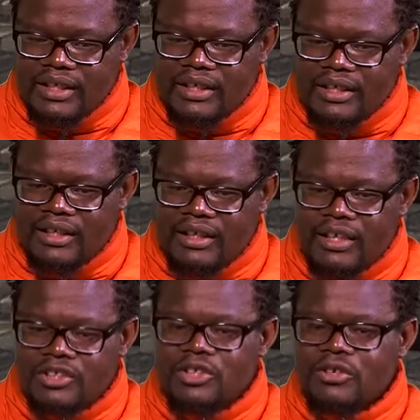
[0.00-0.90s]
it
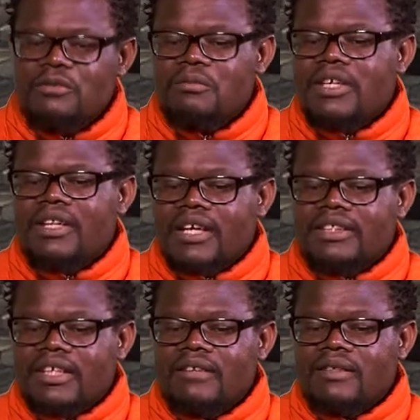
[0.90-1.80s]
showed me that
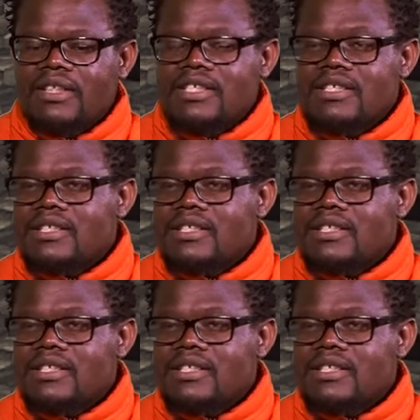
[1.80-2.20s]
even there's this